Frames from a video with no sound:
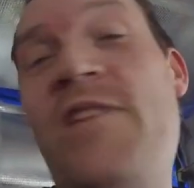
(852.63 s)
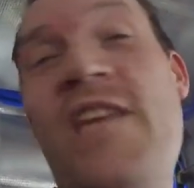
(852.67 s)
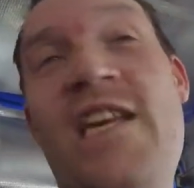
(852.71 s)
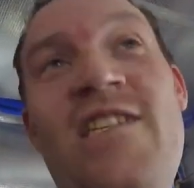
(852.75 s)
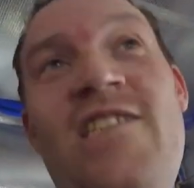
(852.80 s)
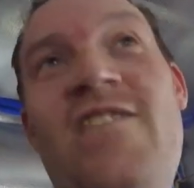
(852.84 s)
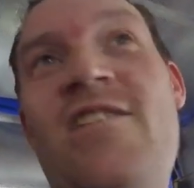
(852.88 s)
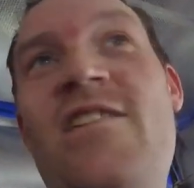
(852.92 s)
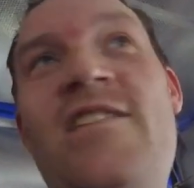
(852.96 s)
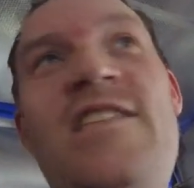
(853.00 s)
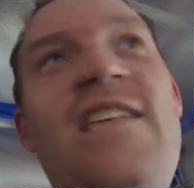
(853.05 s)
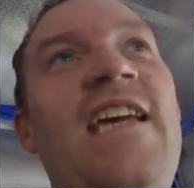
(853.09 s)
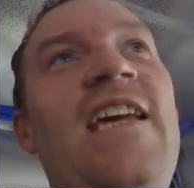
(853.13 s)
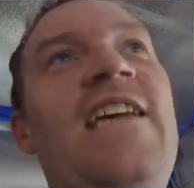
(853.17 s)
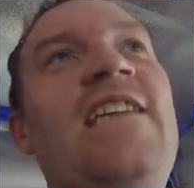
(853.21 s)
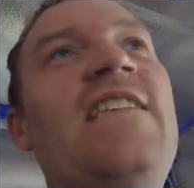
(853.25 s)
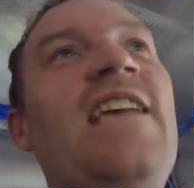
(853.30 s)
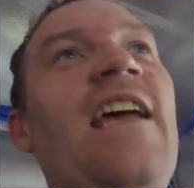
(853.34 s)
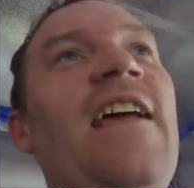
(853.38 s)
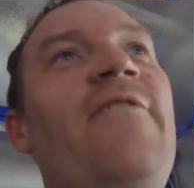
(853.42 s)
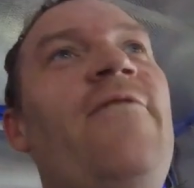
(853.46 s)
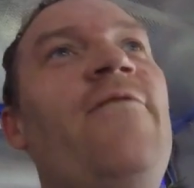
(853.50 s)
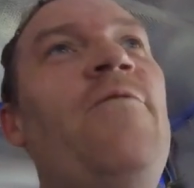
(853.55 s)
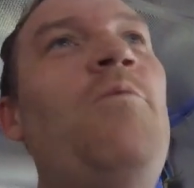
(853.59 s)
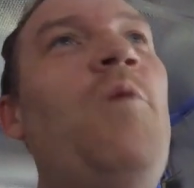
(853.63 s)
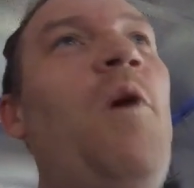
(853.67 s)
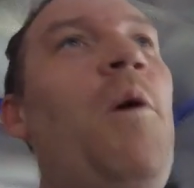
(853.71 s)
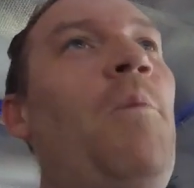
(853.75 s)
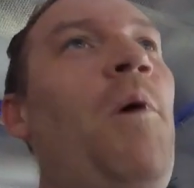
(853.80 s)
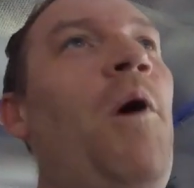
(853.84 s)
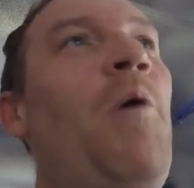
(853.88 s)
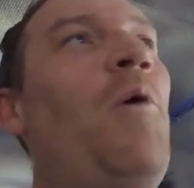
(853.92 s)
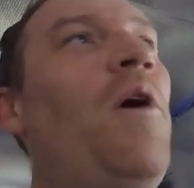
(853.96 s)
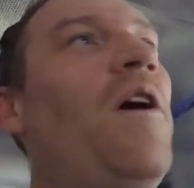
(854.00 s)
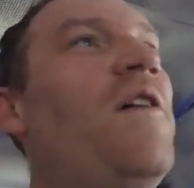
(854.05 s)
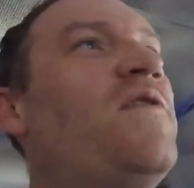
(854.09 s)
That's just hearsay from what
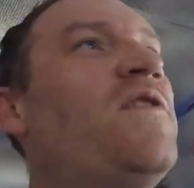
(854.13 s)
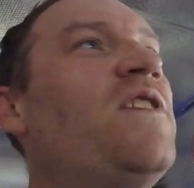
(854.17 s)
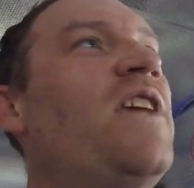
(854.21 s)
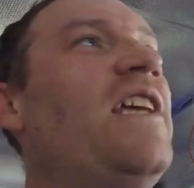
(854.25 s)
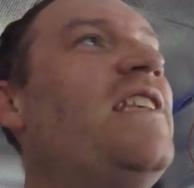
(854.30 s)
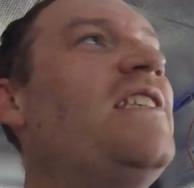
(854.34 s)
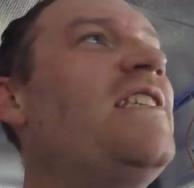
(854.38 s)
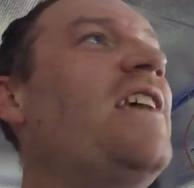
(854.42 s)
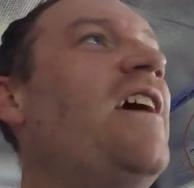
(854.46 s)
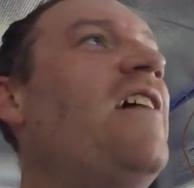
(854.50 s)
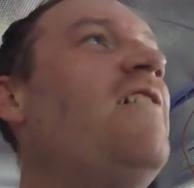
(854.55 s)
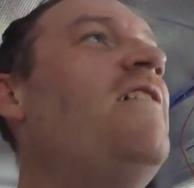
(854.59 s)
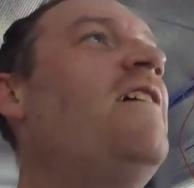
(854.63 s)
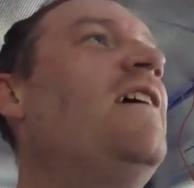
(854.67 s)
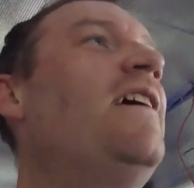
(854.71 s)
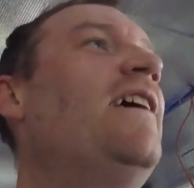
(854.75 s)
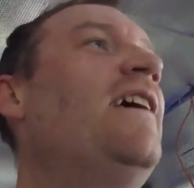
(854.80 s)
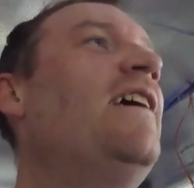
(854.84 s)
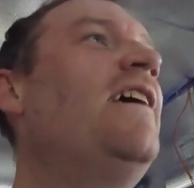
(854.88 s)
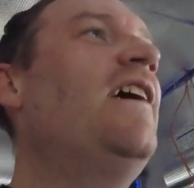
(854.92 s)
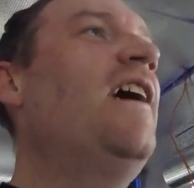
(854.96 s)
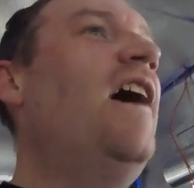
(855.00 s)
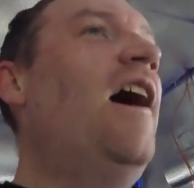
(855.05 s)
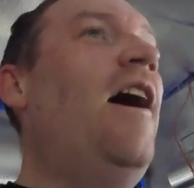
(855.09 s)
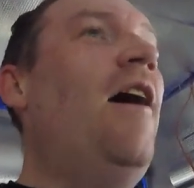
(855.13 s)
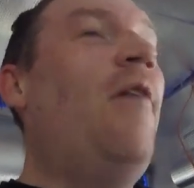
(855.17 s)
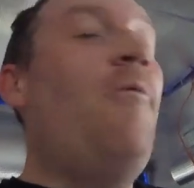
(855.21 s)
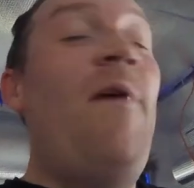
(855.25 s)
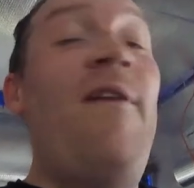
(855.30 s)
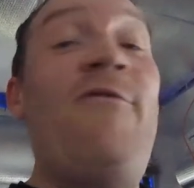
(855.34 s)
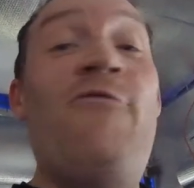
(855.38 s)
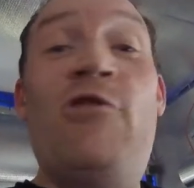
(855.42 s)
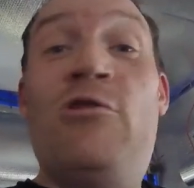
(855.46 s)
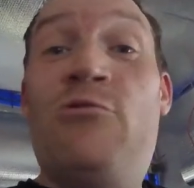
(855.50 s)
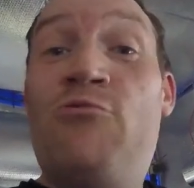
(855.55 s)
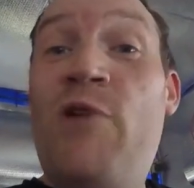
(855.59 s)
my wife said. So
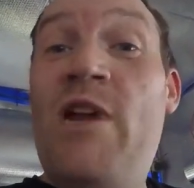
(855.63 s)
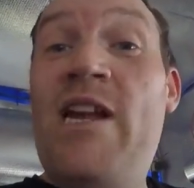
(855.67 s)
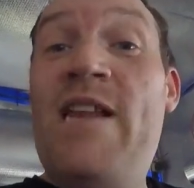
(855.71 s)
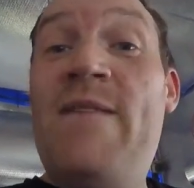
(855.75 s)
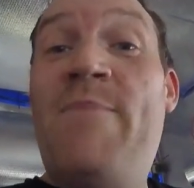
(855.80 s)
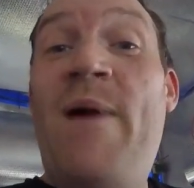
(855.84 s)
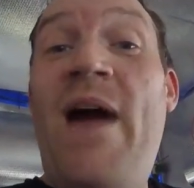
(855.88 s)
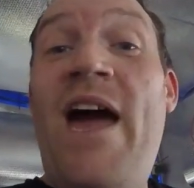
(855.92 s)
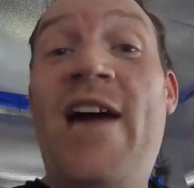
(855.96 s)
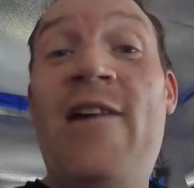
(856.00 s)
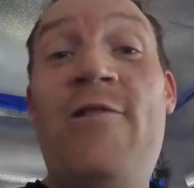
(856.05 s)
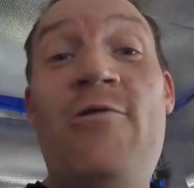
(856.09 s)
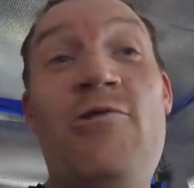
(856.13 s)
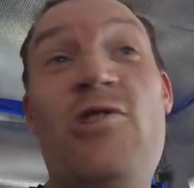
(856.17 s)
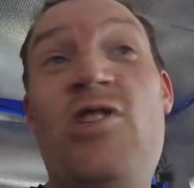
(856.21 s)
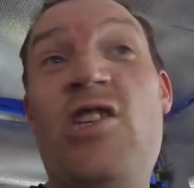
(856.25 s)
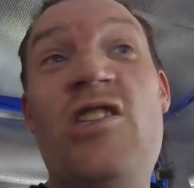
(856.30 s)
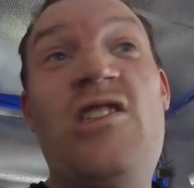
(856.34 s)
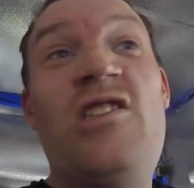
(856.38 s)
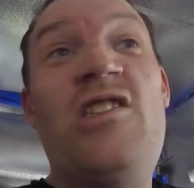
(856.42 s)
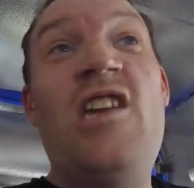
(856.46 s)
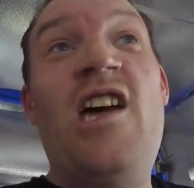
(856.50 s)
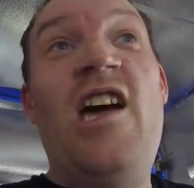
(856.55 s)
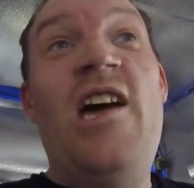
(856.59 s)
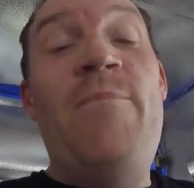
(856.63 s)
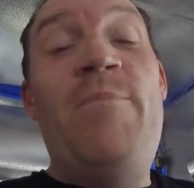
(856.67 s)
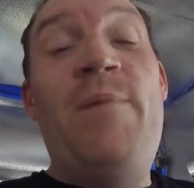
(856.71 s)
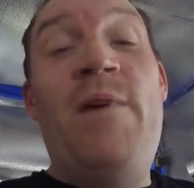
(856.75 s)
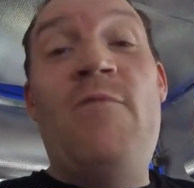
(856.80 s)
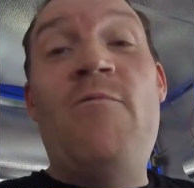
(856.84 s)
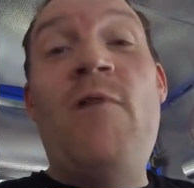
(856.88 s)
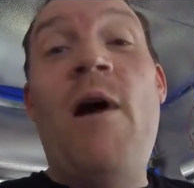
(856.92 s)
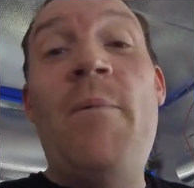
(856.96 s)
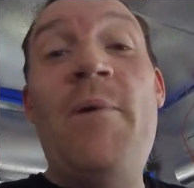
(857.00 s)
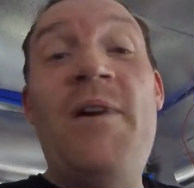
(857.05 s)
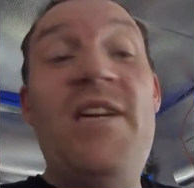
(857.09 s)
whether it's really bad or just a
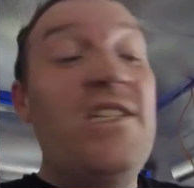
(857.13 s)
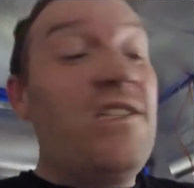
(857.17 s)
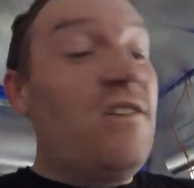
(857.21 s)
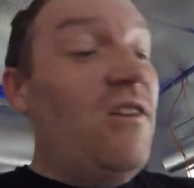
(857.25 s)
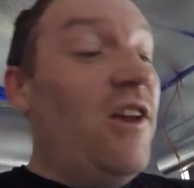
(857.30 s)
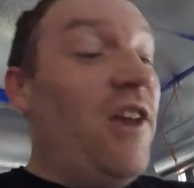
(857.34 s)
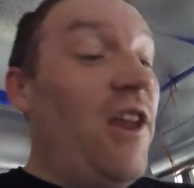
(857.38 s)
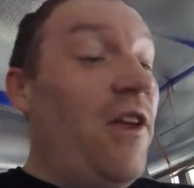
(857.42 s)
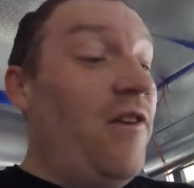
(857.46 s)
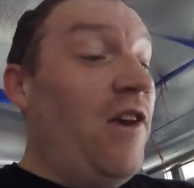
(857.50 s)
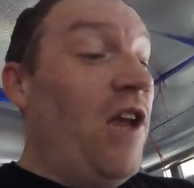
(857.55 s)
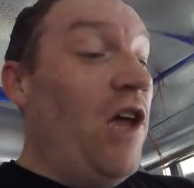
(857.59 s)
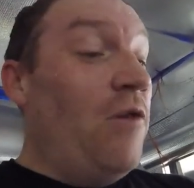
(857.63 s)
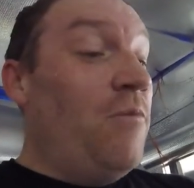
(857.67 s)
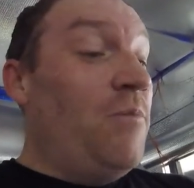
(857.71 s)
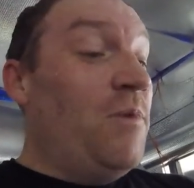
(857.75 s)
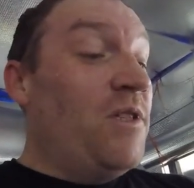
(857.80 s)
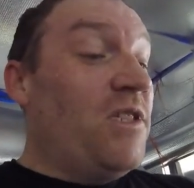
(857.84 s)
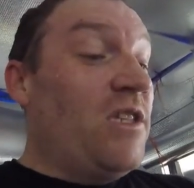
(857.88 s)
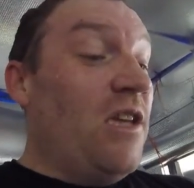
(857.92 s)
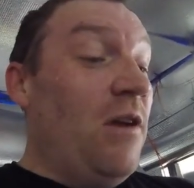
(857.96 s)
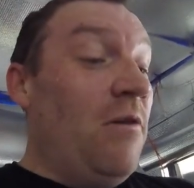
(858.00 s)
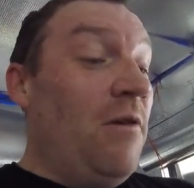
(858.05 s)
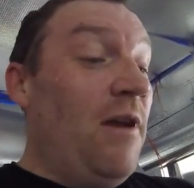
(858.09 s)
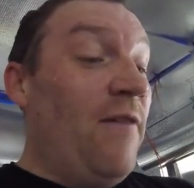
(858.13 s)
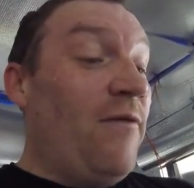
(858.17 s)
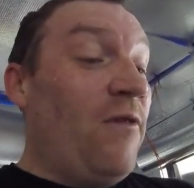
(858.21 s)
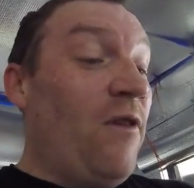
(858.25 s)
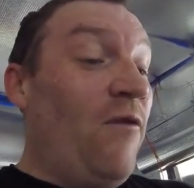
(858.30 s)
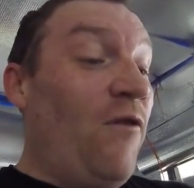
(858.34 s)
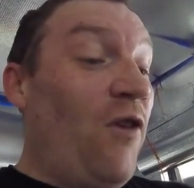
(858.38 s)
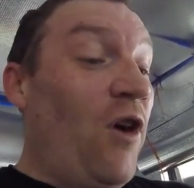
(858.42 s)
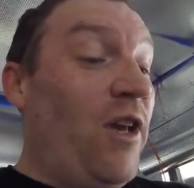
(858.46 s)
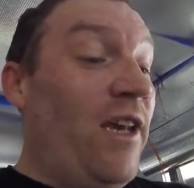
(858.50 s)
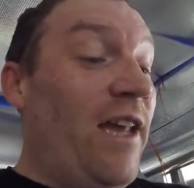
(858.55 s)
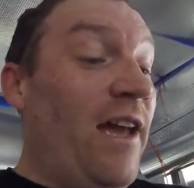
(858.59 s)
bit rubbish, I don't know, but we'll have
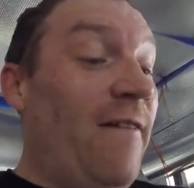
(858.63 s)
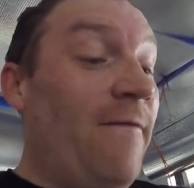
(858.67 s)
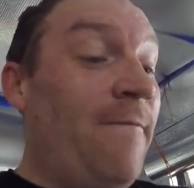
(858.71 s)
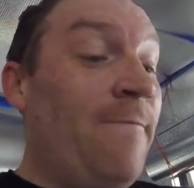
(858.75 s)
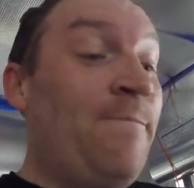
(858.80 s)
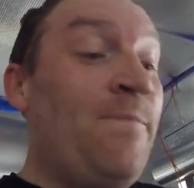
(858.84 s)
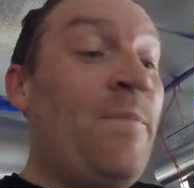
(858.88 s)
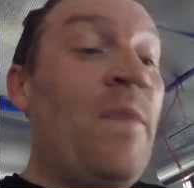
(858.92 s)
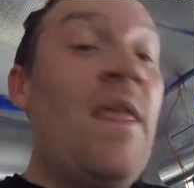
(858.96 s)
to find out.